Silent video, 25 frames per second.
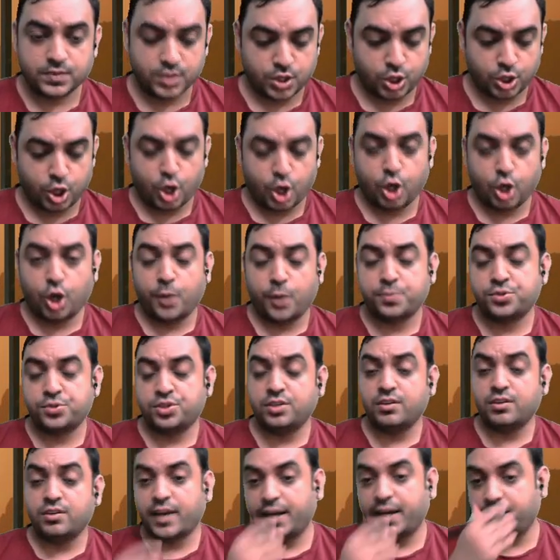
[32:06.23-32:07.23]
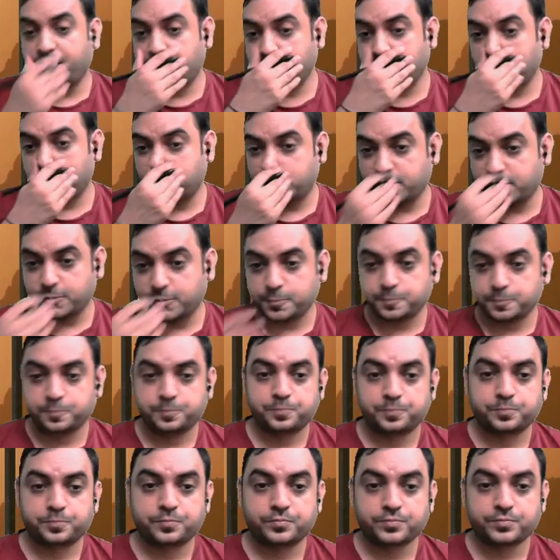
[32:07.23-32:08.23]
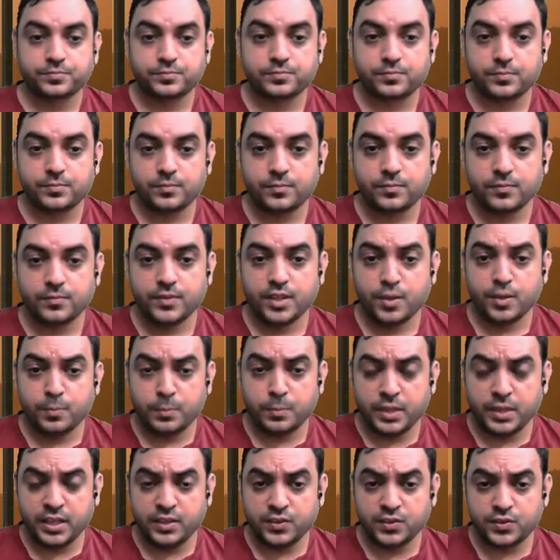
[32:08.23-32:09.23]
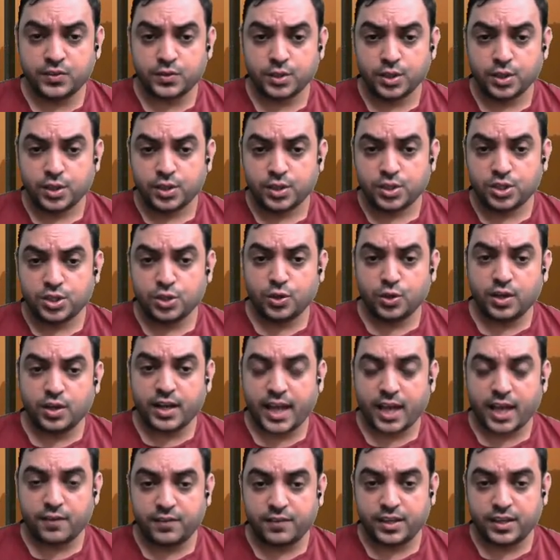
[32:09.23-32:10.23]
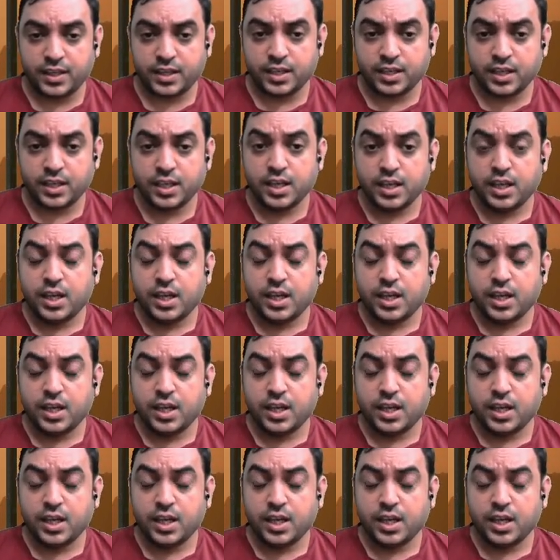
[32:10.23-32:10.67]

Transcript: Call option writer means you are having